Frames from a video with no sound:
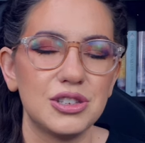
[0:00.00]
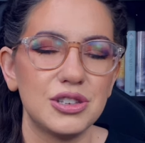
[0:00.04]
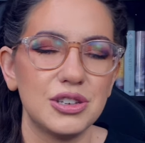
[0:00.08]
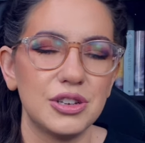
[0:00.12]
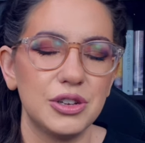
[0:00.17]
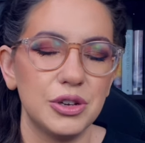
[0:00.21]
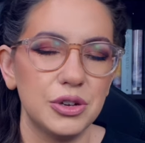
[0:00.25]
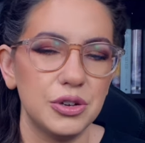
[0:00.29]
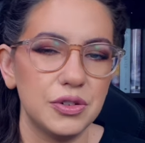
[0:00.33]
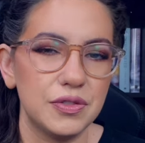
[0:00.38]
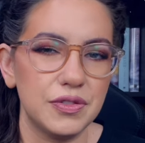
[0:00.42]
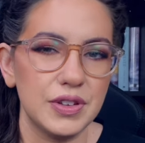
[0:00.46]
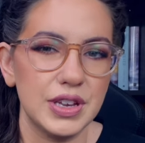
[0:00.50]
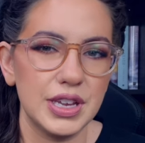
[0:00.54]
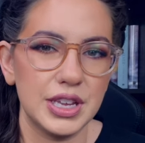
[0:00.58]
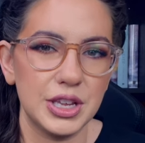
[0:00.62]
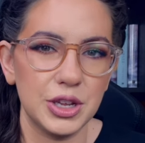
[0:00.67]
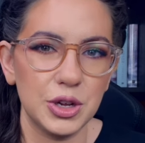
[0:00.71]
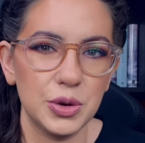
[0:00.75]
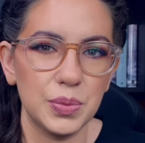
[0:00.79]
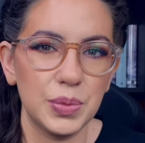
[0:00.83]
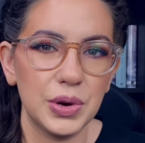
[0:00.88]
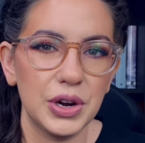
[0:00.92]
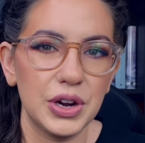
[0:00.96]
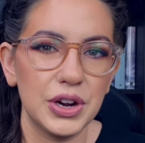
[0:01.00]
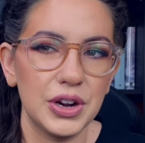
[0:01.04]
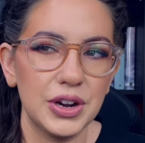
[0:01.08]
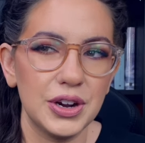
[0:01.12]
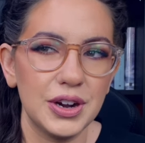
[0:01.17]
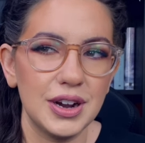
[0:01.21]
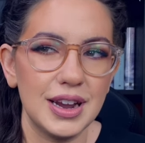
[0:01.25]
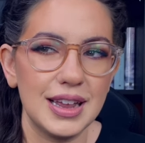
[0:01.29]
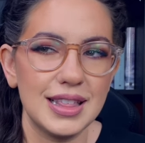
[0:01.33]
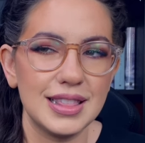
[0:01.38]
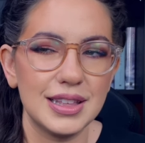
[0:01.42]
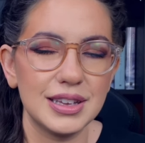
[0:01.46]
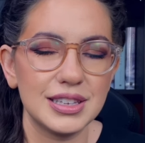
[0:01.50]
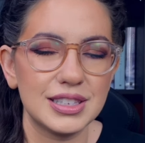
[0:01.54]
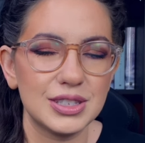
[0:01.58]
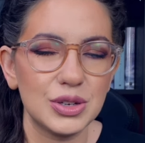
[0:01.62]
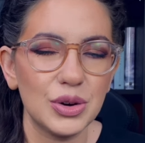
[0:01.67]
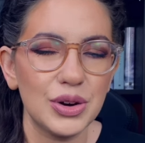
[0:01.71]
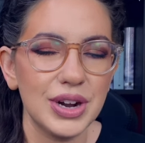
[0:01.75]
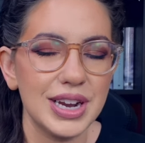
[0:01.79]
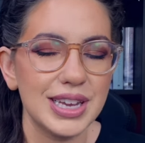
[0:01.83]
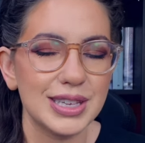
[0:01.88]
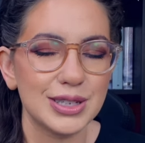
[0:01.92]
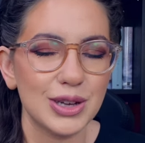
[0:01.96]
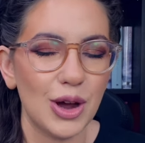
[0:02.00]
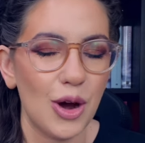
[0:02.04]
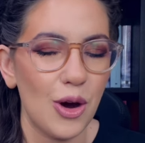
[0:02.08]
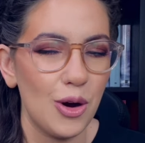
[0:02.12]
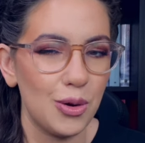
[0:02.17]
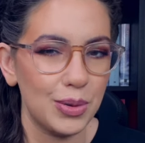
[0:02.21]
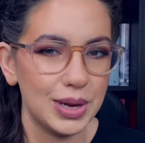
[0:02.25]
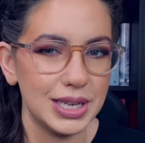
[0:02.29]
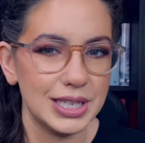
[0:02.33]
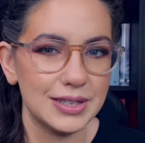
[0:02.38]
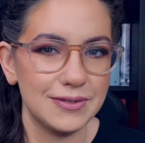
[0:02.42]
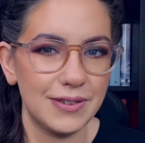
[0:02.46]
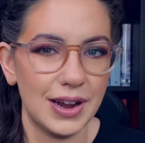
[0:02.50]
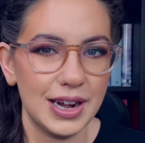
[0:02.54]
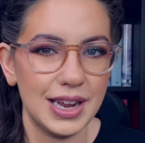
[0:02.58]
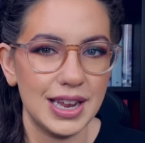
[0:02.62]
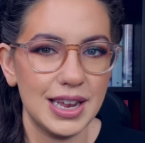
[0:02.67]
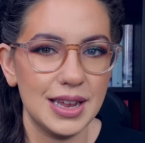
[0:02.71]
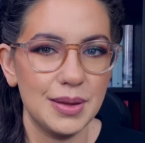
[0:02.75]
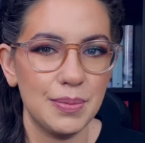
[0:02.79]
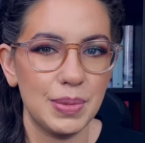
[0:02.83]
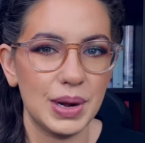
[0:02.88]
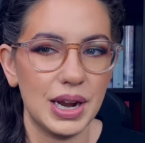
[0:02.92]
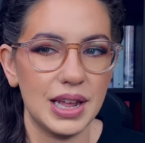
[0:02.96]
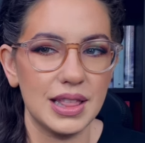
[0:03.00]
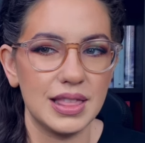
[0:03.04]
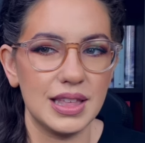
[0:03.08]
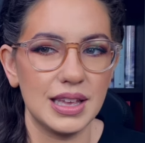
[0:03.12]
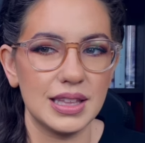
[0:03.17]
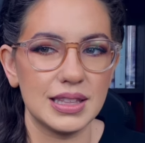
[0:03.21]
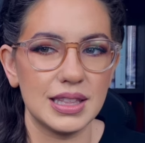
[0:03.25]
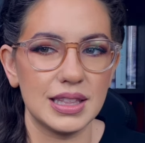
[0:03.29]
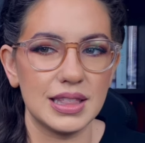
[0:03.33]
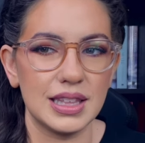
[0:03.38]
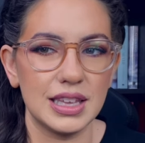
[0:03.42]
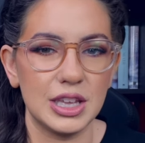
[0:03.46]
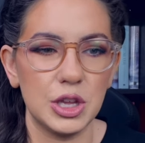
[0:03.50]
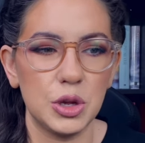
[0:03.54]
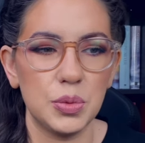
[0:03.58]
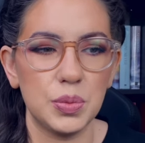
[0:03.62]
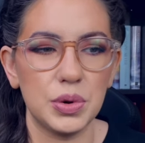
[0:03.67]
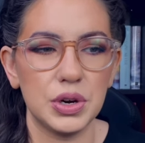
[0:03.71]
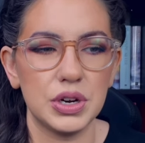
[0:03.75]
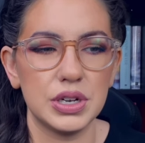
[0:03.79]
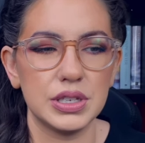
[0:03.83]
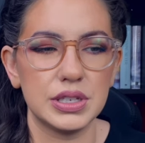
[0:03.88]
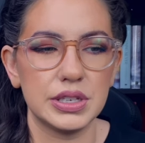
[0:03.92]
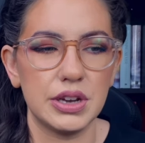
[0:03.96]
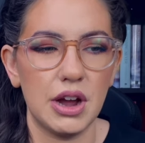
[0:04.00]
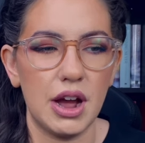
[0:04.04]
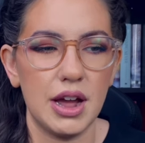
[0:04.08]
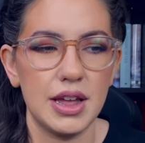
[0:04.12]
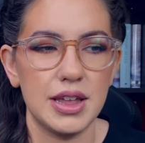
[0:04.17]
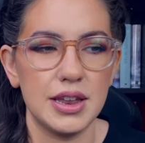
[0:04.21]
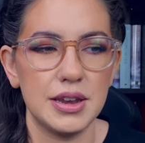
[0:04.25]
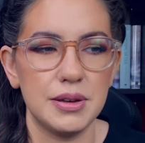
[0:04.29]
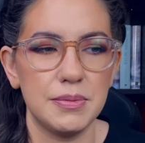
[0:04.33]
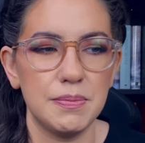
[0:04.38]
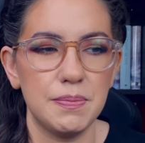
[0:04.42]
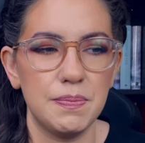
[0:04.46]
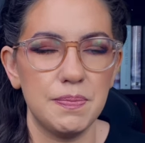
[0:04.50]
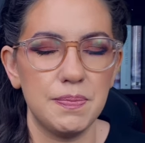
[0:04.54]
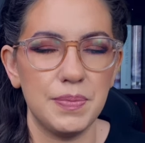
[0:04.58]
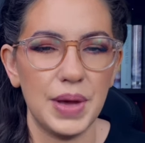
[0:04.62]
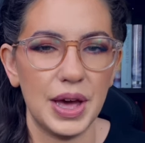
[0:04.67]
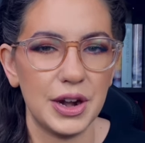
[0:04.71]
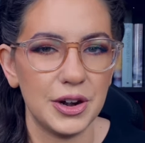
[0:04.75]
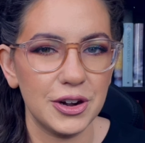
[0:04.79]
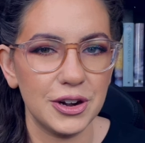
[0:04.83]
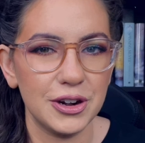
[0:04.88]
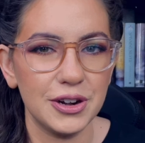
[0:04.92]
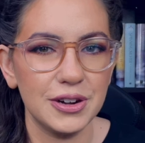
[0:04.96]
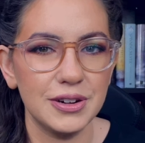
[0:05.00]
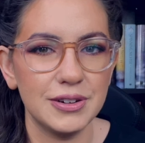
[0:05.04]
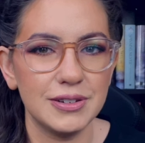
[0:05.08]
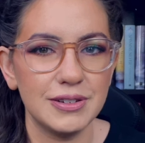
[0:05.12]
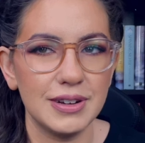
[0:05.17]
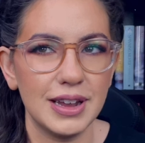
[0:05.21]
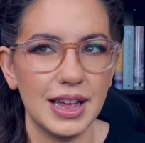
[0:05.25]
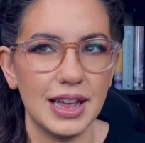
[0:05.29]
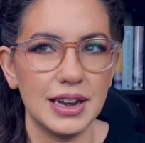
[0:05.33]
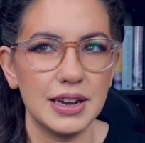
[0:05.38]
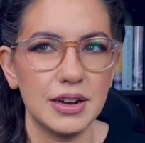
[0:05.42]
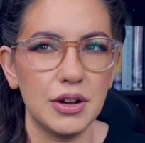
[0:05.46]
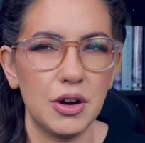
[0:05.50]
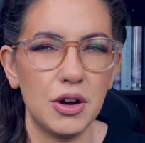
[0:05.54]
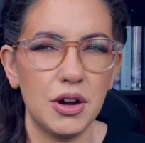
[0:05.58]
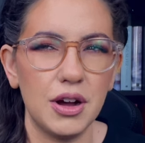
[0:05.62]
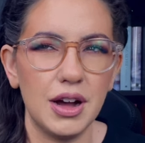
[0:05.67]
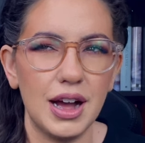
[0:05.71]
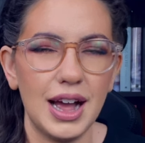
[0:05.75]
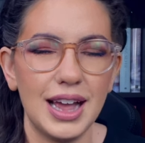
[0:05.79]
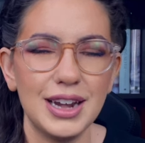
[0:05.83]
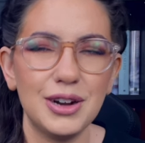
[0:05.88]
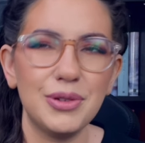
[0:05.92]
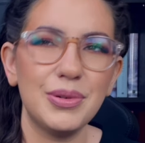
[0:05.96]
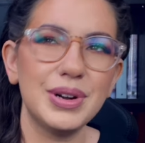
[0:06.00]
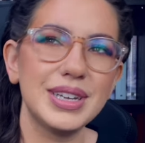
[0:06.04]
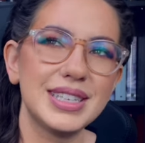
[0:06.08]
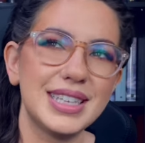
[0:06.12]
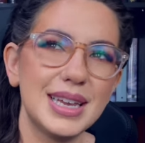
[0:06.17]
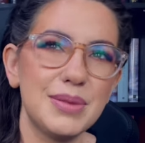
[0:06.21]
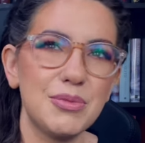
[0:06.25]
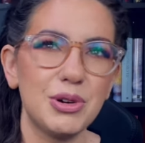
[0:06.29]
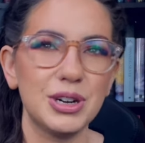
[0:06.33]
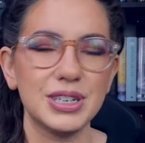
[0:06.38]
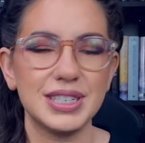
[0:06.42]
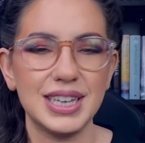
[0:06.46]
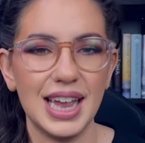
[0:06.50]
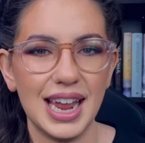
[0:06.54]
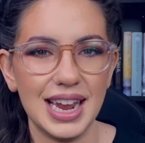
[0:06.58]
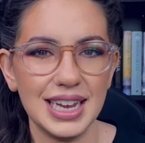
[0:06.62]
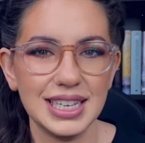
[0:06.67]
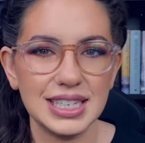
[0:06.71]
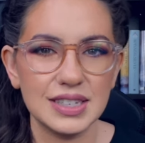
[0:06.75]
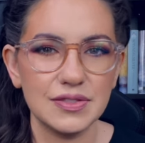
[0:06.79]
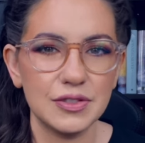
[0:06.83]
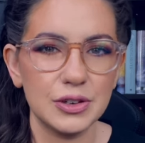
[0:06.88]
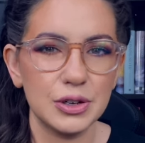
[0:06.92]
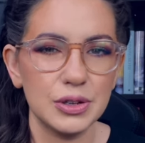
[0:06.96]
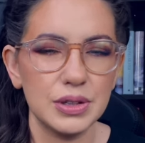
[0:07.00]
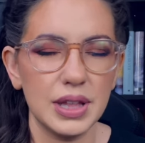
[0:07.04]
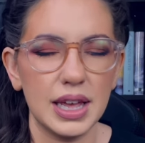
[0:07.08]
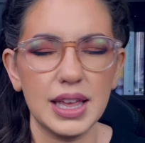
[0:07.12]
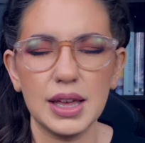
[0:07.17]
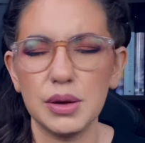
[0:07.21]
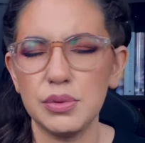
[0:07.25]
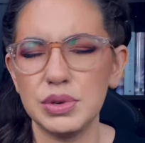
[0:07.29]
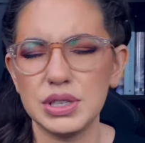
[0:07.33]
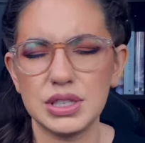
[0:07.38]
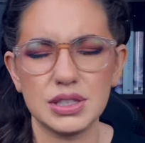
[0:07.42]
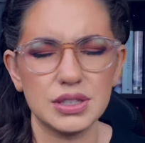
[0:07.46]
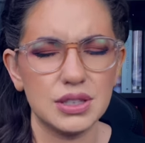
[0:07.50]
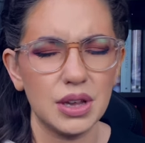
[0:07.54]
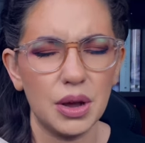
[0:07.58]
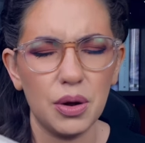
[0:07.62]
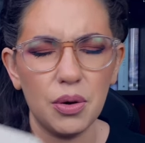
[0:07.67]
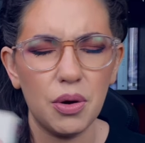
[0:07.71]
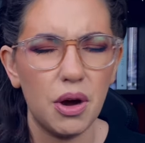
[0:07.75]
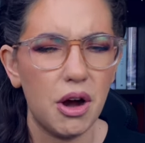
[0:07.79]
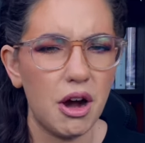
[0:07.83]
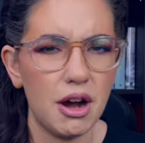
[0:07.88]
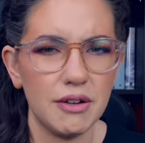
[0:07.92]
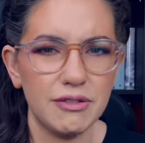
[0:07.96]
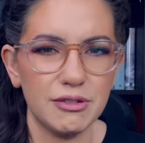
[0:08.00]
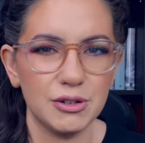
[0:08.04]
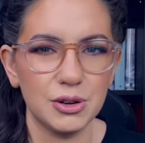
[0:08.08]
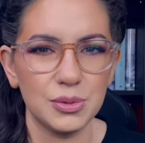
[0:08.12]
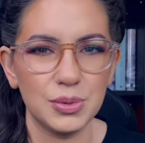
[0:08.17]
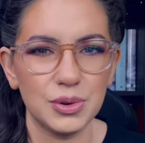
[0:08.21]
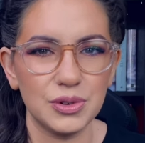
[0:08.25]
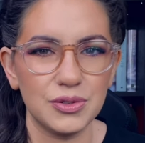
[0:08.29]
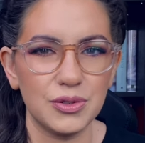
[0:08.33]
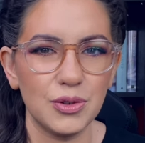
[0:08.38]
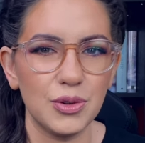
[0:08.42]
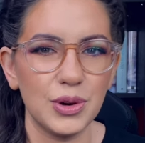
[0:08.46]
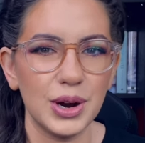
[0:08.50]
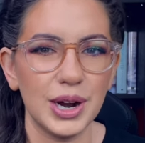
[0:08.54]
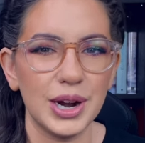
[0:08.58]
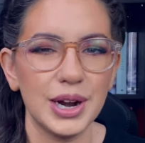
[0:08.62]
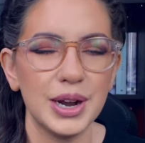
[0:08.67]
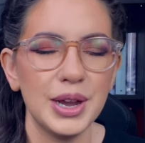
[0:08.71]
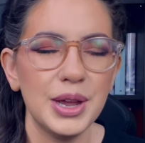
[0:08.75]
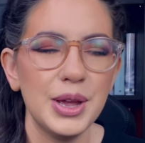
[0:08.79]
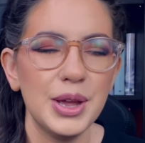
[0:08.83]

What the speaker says: goofy humor. The story is always funny, but I think that the humor has gotten better, and I don't want to say more tasteful, like it was so awful before,